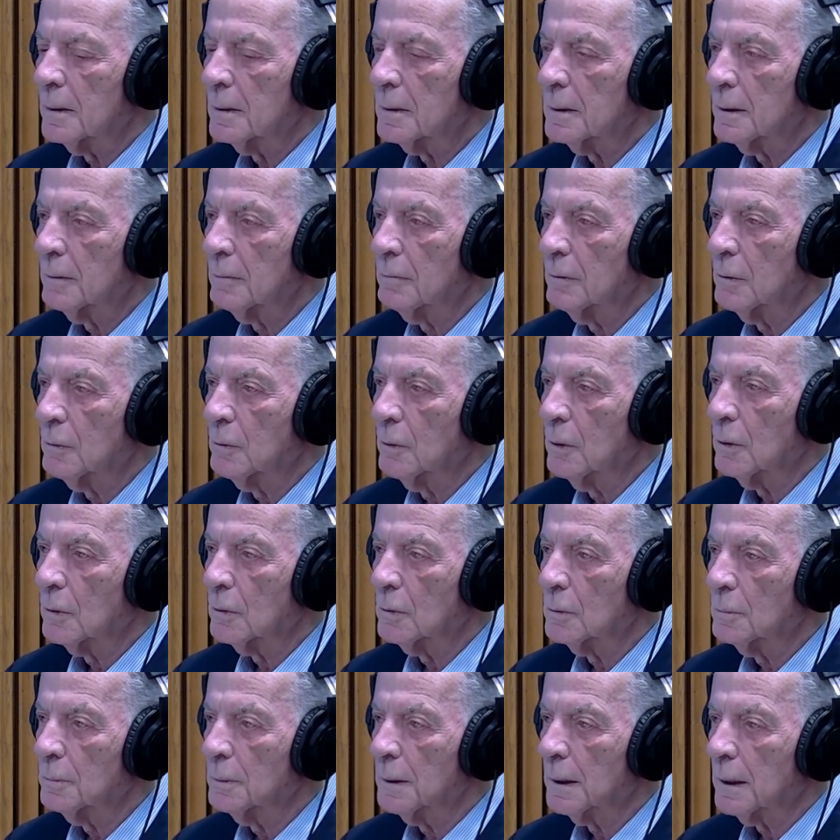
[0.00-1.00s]
civil war
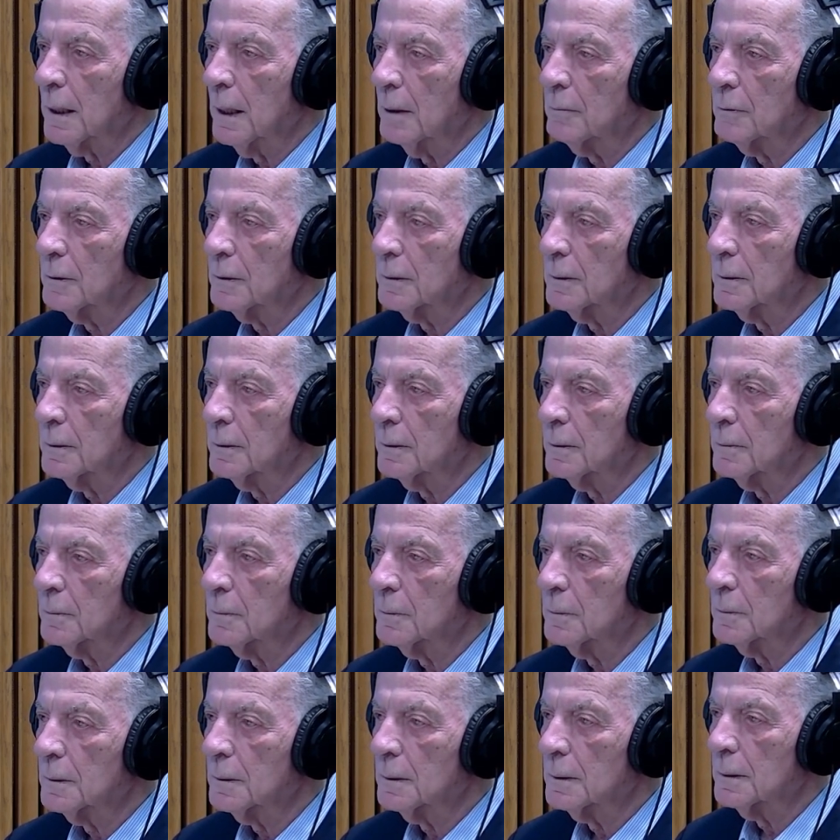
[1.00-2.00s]
could be covered
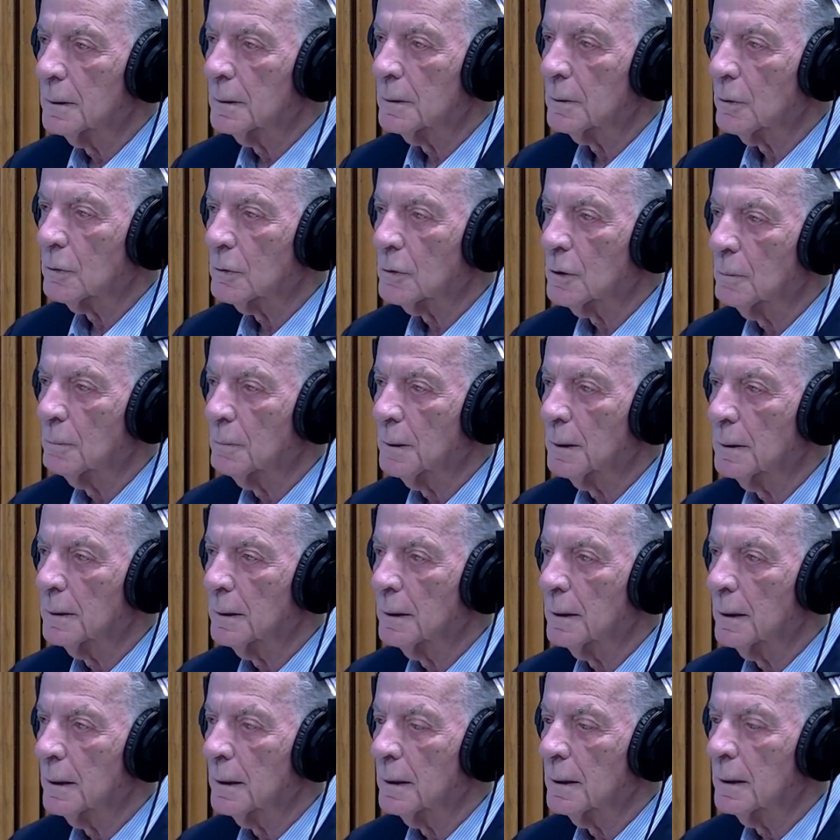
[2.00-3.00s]
through the social
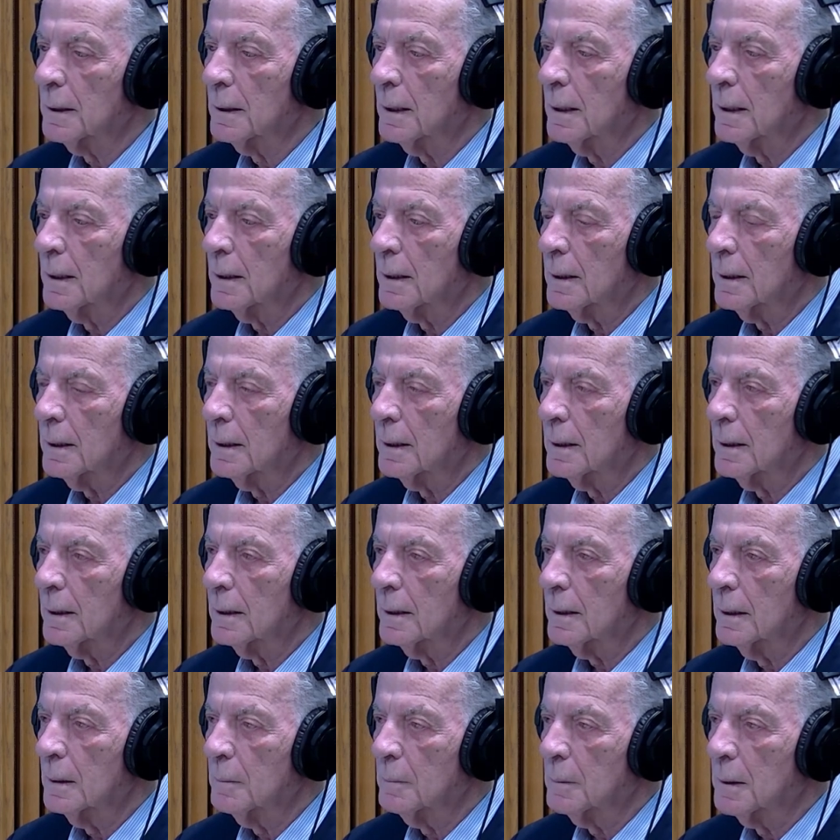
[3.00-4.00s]
media uh,
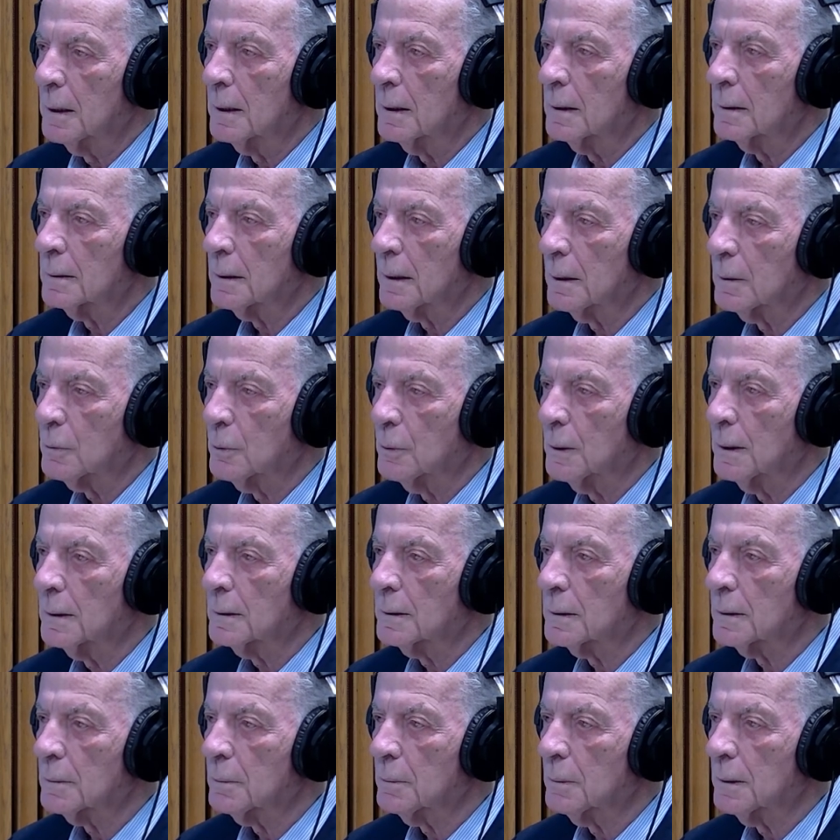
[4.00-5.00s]
emails and
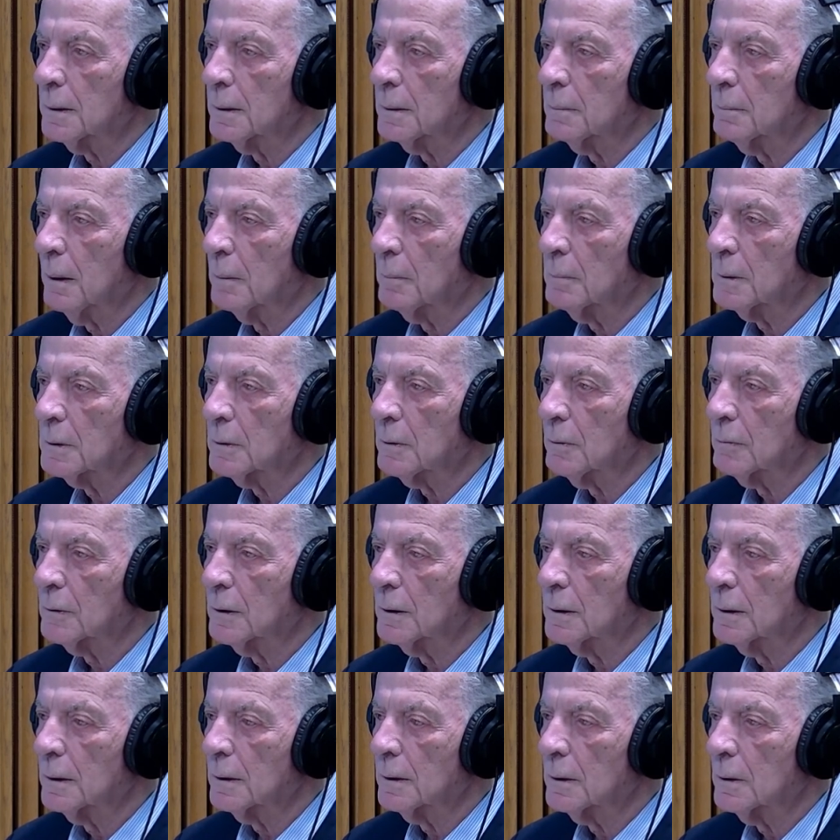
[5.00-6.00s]
tweets with members of
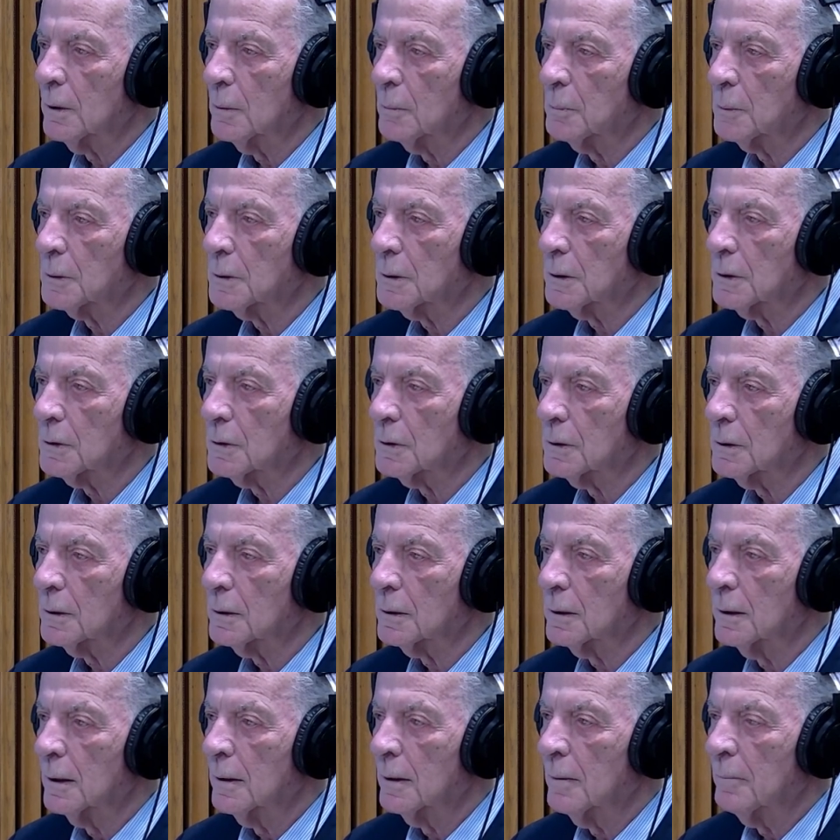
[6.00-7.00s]
the
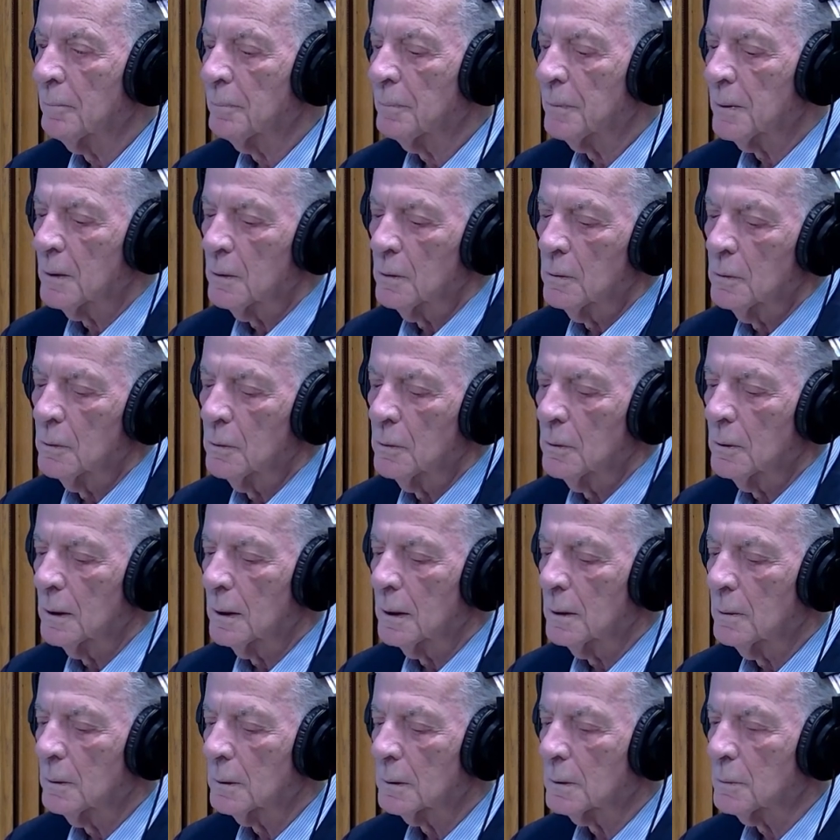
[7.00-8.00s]
opposition who
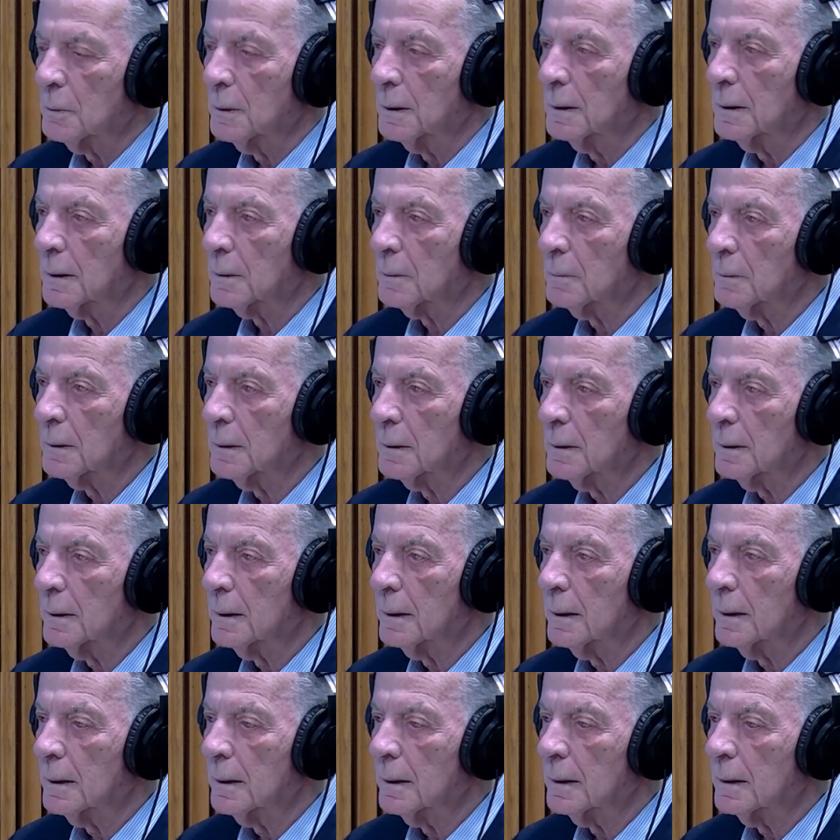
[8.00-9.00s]
uh, were tweeting with
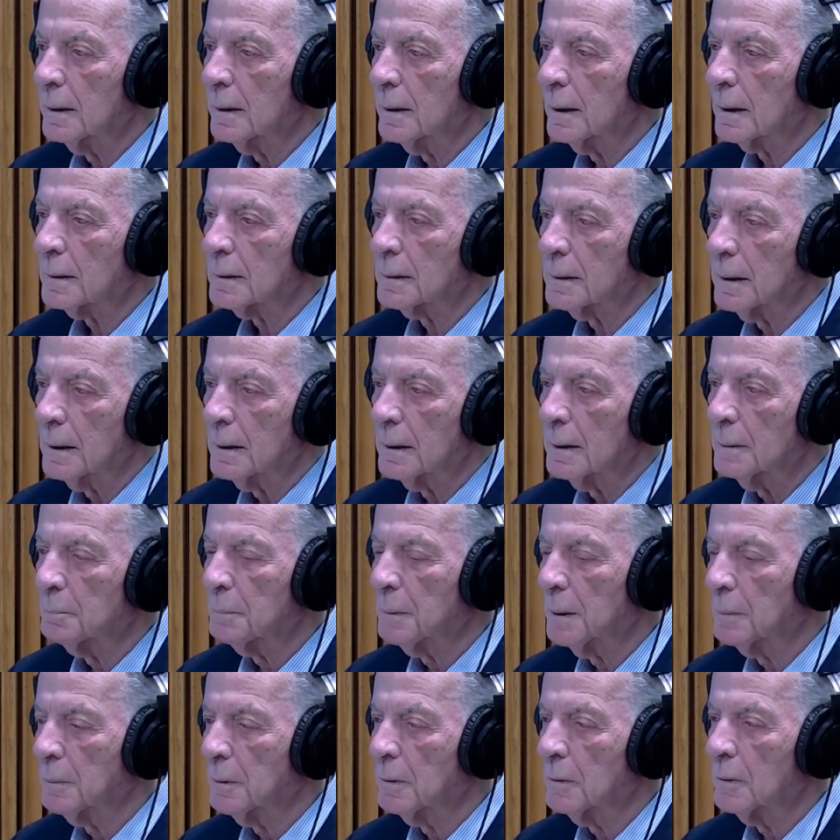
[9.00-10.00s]
uh, external
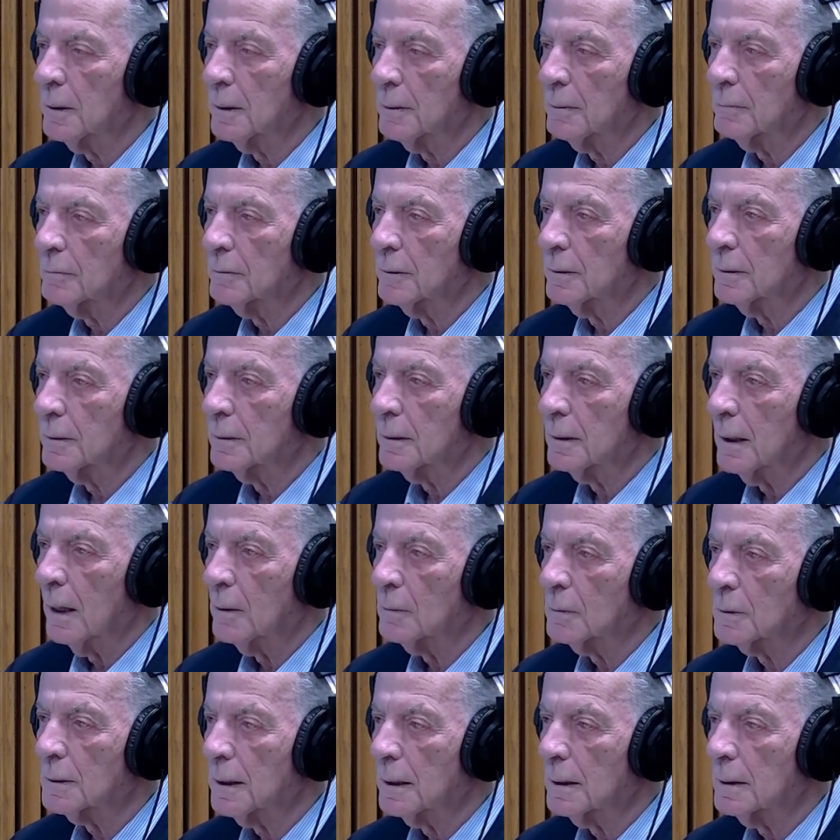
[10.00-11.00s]
people who lived
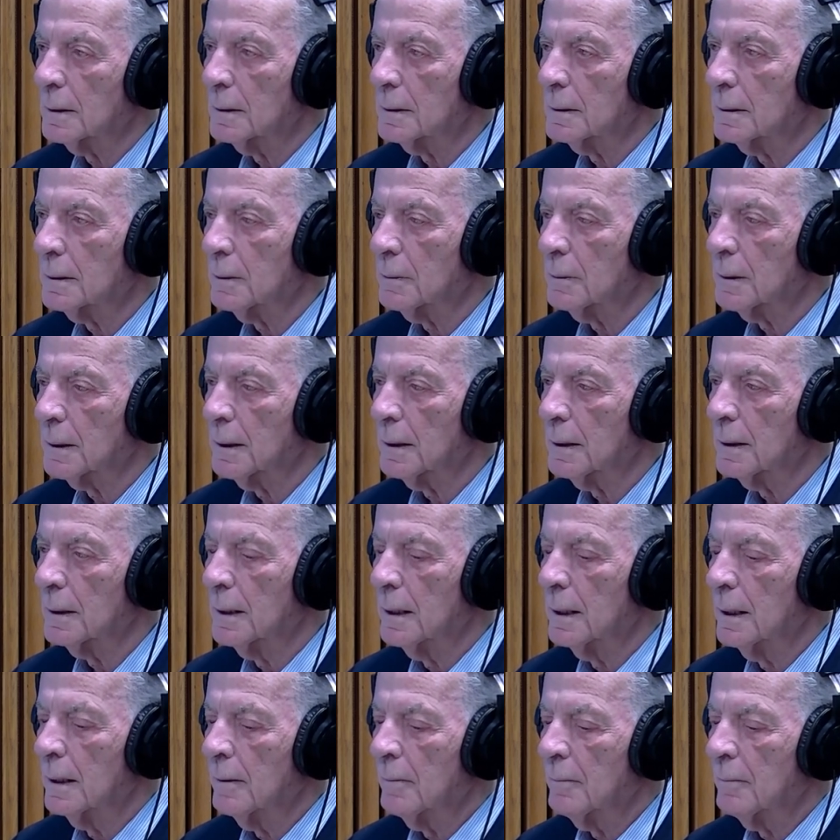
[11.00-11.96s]
outside Syria